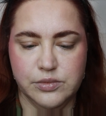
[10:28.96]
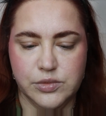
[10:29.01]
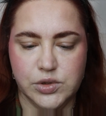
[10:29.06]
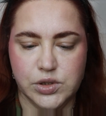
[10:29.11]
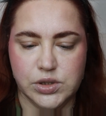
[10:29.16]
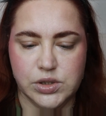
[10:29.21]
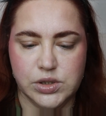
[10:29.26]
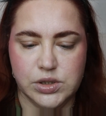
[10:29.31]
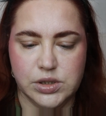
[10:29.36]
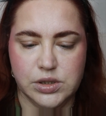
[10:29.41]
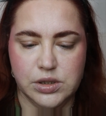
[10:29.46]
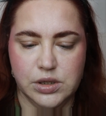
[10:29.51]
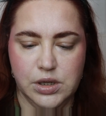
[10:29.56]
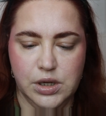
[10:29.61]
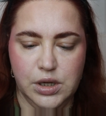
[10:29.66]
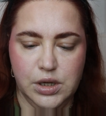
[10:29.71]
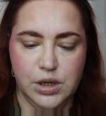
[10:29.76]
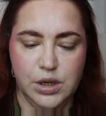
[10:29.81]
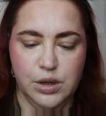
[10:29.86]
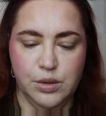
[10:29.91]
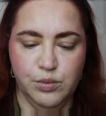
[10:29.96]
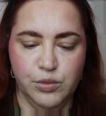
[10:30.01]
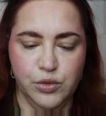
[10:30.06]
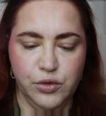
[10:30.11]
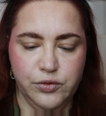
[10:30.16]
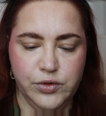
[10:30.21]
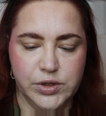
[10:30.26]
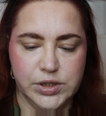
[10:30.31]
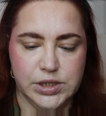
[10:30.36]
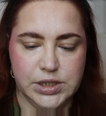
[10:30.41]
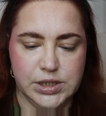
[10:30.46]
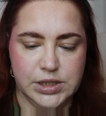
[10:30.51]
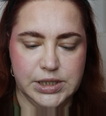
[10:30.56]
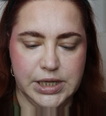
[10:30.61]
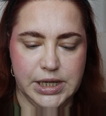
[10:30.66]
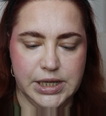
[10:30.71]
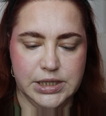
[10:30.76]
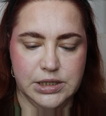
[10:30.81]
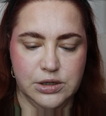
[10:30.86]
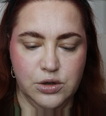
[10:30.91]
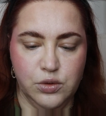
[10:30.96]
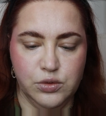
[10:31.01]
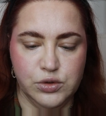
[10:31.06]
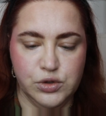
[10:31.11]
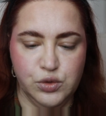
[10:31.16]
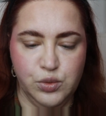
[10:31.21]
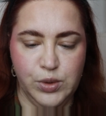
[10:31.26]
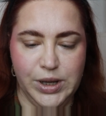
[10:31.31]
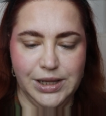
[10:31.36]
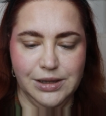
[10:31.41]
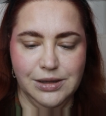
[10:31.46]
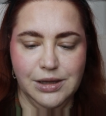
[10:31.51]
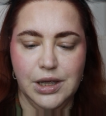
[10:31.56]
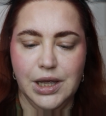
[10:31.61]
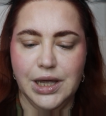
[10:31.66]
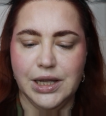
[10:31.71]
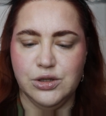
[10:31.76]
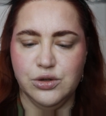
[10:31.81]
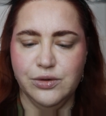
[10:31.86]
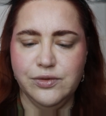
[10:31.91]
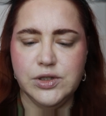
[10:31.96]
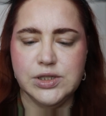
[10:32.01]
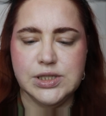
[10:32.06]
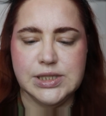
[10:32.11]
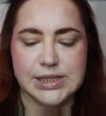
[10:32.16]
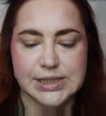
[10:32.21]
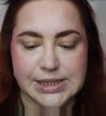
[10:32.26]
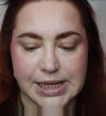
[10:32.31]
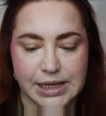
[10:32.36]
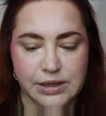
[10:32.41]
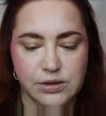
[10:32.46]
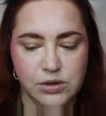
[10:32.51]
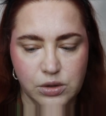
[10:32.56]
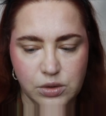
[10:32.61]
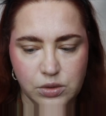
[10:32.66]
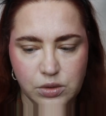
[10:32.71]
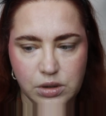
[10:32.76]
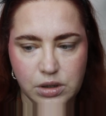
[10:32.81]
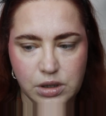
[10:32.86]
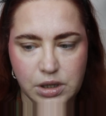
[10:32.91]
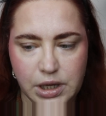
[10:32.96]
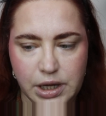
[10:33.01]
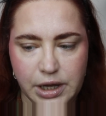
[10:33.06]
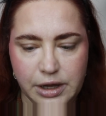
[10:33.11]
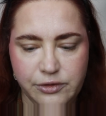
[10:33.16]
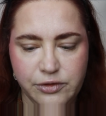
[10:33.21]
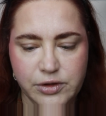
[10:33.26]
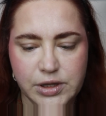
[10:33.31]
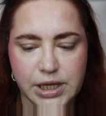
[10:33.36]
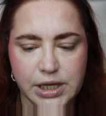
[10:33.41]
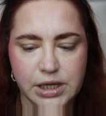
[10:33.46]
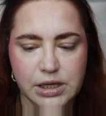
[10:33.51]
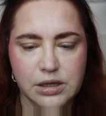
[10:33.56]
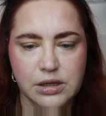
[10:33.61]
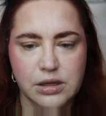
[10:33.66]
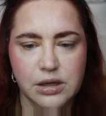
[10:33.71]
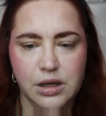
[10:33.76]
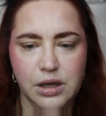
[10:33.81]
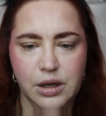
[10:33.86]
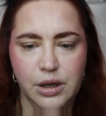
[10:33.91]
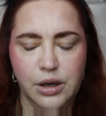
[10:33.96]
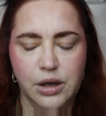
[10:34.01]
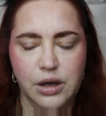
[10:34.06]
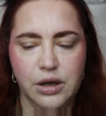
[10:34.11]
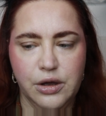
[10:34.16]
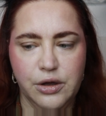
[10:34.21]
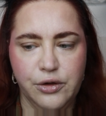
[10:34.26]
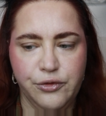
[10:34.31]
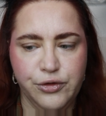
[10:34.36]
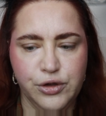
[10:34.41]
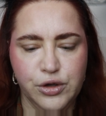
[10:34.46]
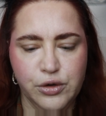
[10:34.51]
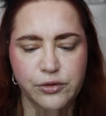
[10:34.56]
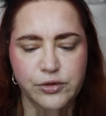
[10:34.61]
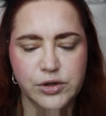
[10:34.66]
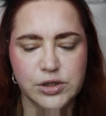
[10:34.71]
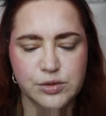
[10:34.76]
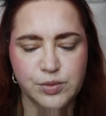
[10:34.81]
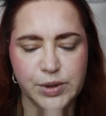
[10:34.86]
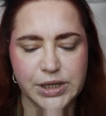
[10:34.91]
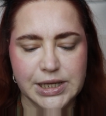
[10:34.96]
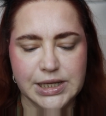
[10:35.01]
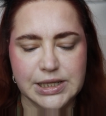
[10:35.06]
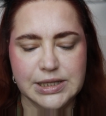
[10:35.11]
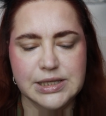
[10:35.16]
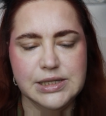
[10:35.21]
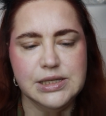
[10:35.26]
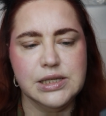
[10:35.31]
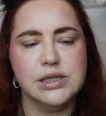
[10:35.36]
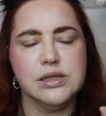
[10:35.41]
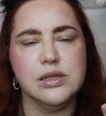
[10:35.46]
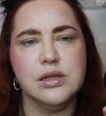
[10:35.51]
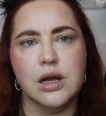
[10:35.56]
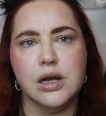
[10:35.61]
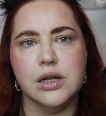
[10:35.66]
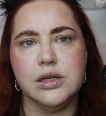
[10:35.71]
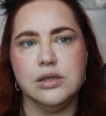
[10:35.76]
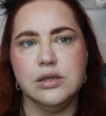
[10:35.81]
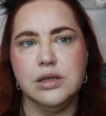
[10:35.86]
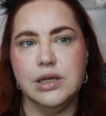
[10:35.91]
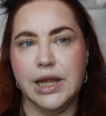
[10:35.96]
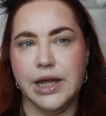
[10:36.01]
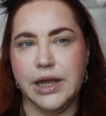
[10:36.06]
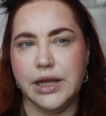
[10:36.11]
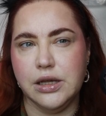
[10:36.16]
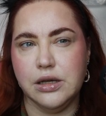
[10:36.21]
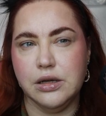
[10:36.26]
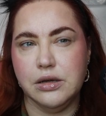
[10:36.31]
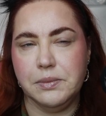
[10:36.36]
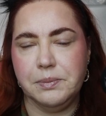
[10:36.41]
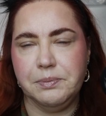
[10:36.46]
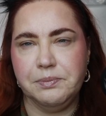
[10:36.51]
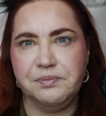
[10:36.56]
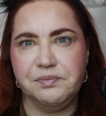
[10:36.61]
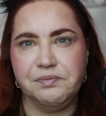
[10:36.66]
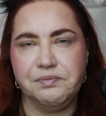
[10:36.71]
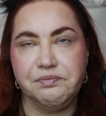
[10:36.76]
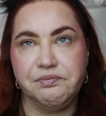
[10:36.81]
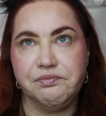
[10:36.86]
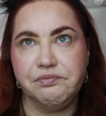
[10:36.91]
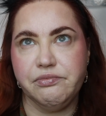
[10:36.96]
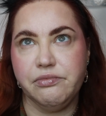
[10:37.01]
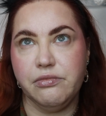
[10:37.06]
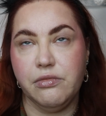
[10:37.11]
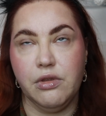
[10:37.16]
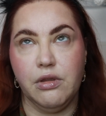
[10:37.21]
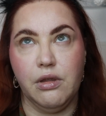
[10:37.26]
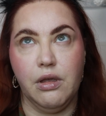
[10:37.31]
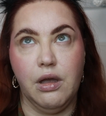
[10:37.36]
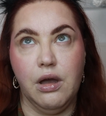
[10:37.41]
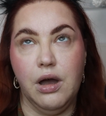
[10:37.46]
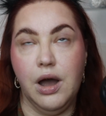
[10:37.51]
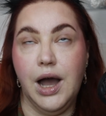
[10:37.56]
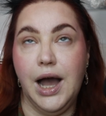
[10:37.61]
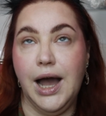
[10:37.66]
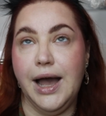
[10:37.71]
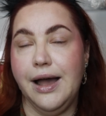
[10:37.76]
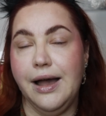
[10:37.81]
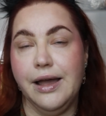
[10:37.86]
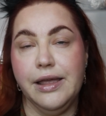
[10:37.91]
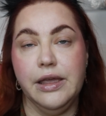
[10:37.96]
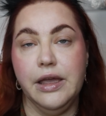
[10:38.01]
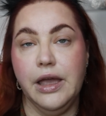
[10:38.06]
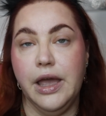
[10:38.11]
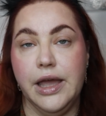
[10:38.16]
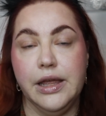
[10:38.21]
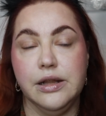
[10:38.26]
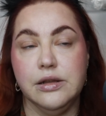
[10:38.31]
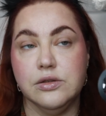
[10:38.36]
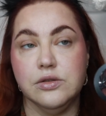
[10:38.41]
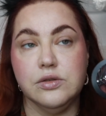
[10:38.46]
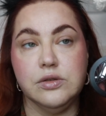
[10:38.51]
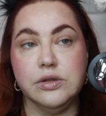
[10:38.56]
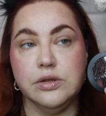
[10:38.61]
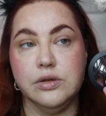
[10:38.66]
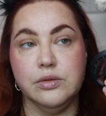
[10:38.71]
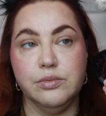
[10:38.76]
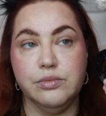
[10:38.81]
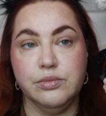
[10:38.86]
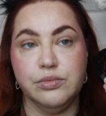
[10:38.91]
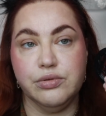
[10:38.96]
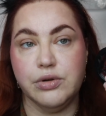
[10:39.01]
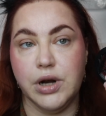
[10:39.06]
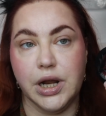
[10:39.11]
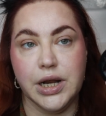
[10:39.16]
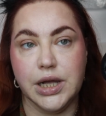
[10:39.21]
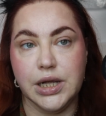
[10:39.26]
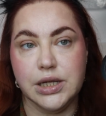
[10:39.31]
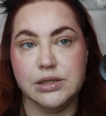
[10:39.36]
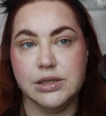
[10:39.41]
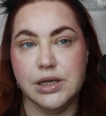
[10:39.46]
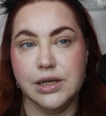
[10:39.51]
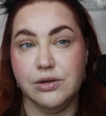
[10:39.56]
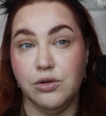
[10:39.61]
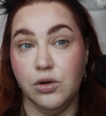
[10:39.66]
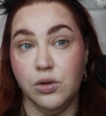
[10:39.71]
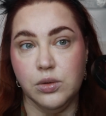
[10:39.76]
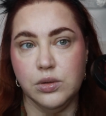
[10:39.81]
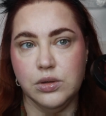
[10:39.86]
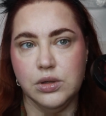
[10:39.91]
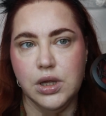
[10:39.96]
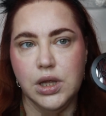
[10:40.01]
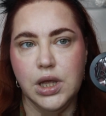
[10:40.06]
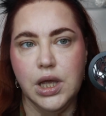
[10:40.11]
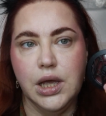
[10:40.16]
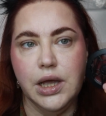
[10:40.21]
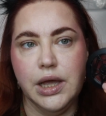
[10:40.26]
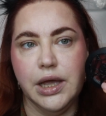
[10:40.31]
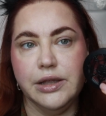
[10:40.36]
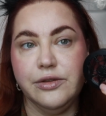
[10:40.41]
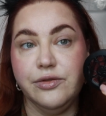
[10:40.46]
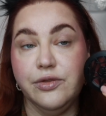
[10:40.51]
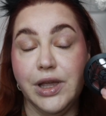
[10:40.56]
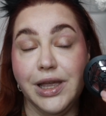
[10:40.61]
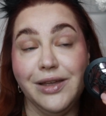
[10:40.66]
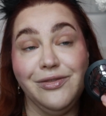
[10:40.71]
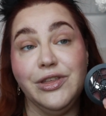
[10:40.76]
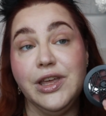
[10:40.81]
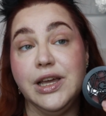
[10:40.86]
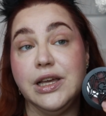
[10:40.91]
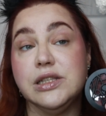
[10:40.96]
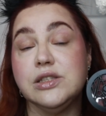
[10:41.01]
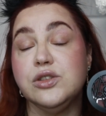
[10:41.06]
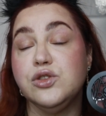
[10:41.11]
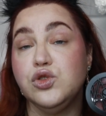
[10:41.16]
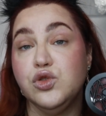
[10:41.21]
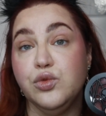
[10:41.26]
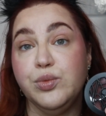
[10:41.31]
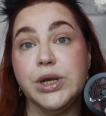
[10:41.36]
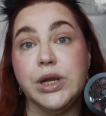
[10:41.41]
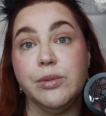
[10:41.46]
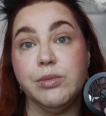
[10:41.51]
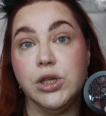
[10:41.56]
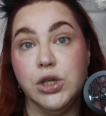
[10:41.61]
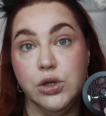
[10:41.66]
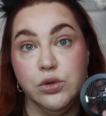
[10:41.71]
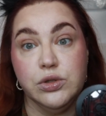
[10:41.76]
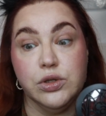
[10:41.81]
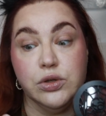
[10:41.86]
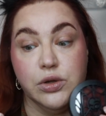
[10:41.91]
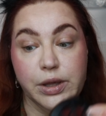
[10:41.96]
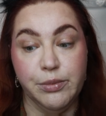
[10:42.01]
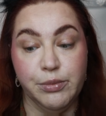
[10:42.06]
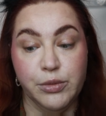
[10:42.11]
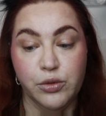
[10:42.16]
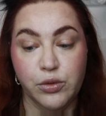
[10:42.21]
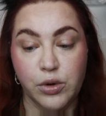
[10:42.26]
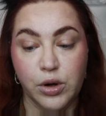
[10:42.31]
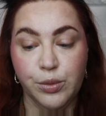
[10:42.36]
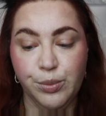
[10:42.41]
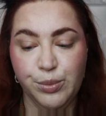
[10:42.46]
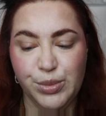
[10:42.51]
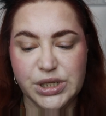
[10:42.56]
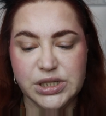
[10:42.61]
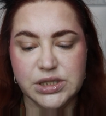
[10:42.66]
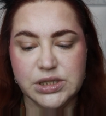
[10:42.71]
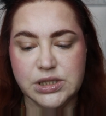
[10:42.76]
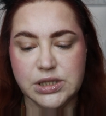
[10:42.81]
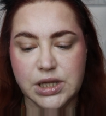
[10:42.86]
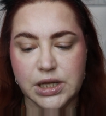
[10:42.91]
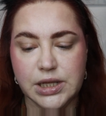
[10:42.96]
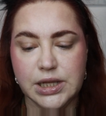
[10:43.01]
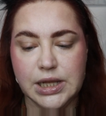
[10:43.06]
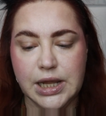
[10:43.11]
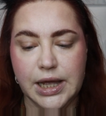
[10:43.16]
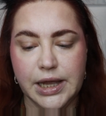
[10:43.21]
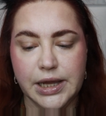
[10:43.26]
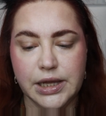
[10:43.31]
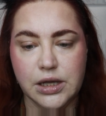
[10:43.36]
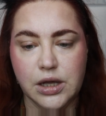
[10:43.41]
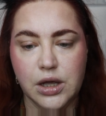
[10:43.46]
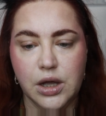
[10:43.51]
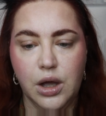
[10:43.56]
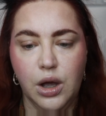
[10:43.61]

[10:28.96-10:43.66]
just move it, that goes well. I do have to say though, I feel like a few of these, like this is not like high-end product at all. I think it's super damn cute, don't get me wrong, but it's not like,